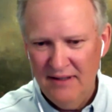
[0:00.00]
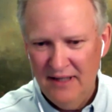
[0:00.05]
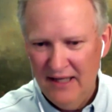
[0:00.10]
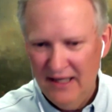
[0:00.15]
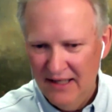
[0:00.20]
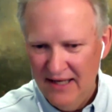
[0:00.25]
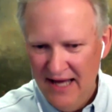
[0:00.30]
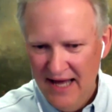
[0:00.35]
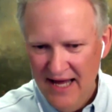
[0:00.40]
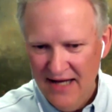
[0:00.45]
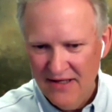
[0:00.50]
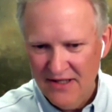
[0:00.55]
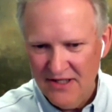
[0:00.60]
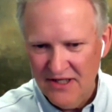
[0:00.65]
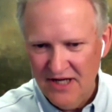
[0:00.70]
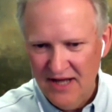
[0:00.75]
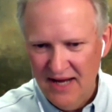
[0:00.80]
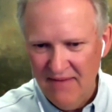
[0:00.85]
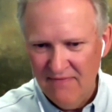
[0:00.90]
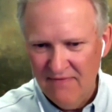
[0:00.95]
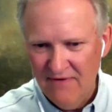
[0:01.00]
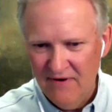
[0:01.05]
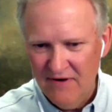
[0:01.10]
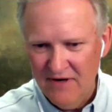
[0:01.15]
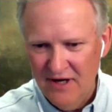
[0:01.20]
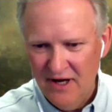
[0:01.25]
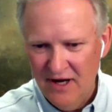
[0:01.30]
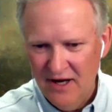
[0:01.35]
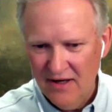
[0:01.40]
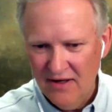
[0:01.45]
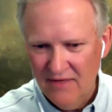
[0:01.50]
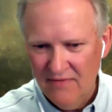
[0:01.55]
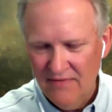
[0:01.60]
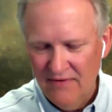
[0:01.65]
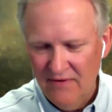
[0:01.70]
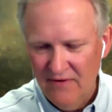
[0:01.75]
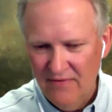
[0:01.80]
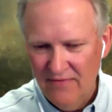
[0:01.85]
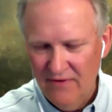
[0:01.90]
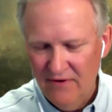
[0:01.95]
a landscape
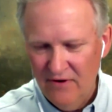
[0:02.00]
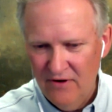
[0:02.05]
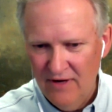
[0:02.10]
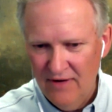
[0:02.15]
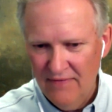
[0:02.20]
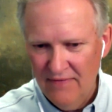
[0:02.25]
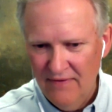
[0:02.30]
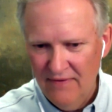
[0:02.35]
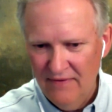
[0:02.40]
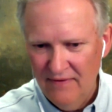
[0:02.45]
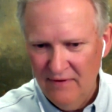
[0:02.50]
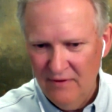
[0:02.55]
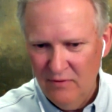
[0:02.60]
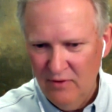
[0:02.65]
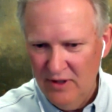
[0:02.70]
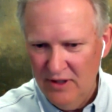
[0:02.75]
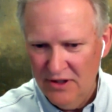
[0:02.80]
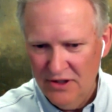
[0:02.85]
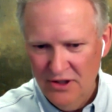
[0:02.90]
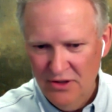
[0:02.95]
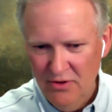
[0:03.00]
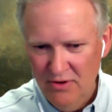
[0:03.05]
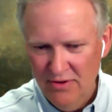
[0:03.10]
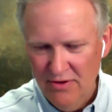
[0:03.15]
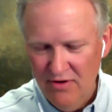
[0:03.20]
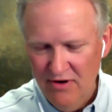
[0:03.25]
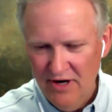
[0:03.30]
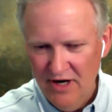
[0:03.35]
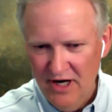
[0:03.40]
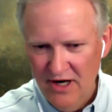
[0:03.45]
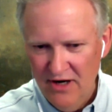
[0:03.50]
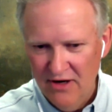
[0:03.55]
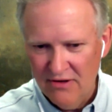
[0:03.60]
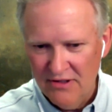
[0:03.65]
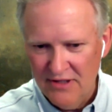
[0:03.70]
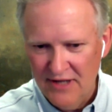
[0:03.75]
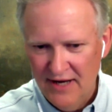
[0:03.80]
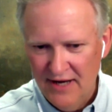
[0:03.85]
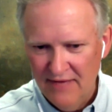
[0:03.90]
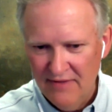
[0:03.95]
photographer for a, a two or three
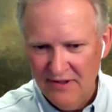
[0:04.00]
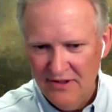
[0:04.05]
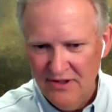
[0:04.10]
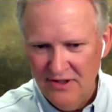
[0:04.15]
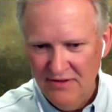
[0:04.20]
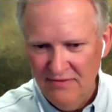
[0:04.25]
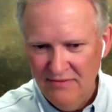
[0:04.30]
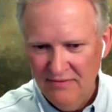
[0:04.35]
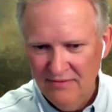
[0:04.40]
years, haven't you?